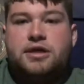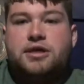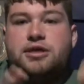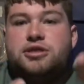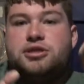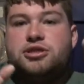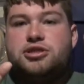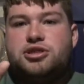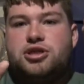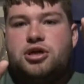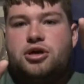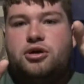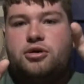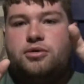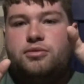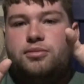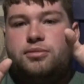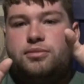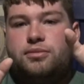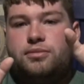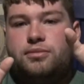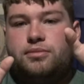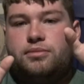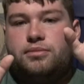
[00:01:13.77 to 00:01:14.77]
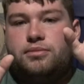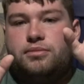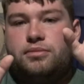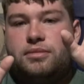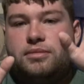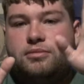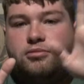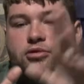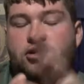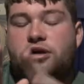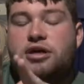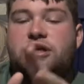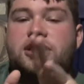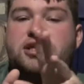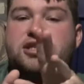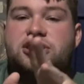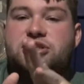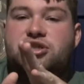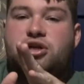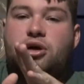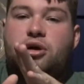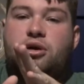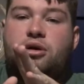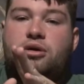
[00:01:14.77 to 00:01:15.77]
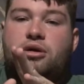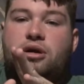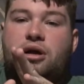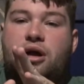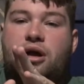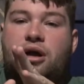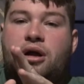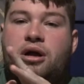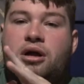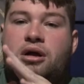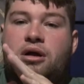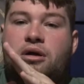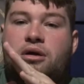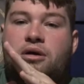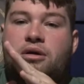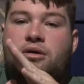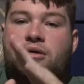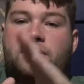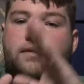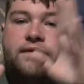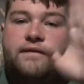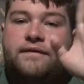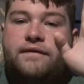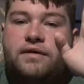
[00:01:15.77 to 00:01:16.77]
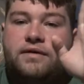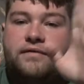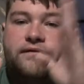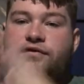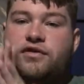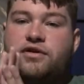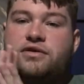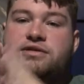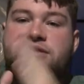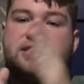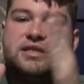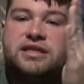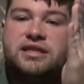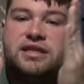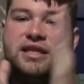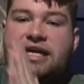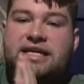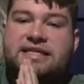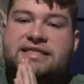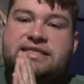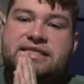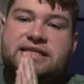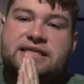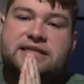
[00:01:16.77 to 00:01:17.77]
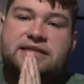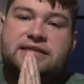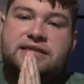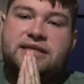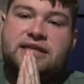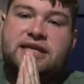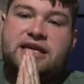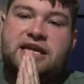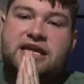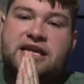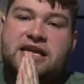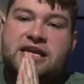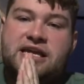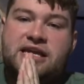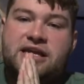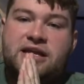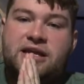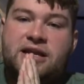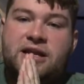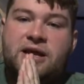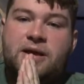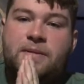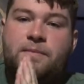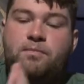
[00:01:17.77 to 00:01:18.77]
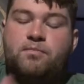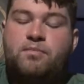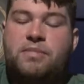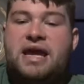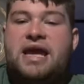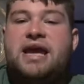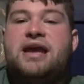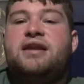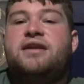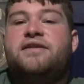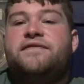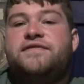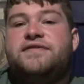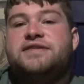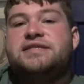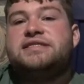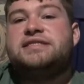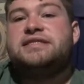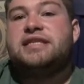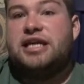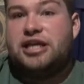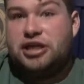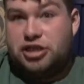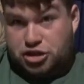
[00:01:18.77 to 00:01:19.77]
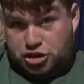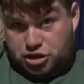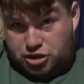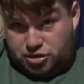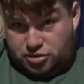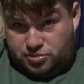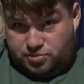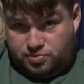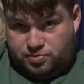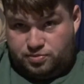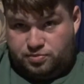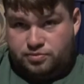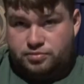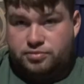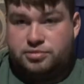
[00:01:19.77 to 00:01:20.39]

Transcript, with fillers: So, we're going to start our first lesson in manifestation.